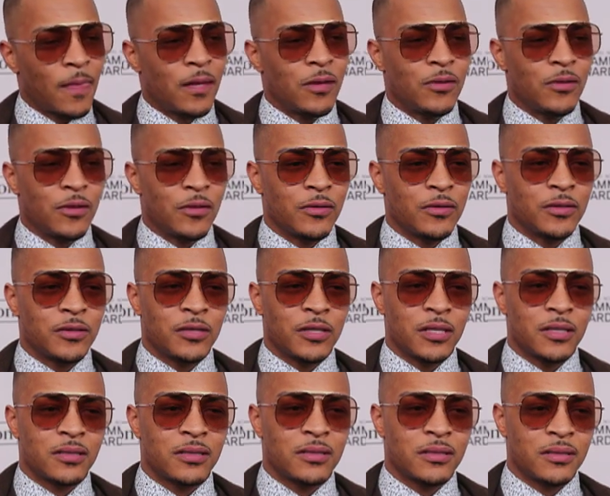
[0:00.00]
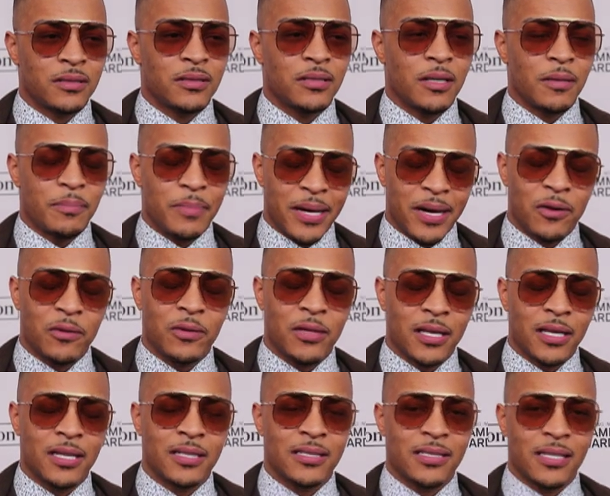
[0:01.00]
you know, it's just about
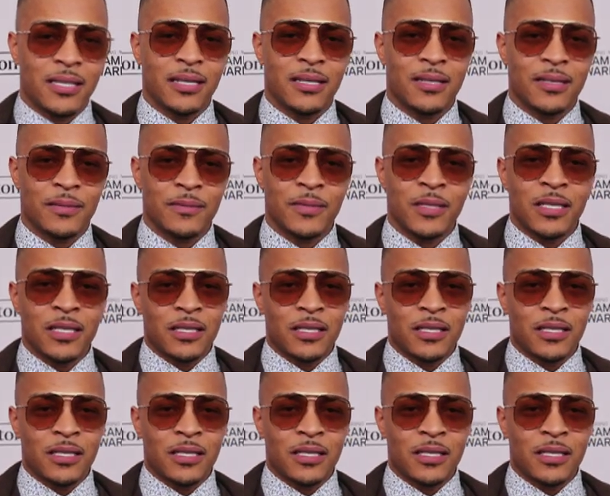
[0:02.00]
that time.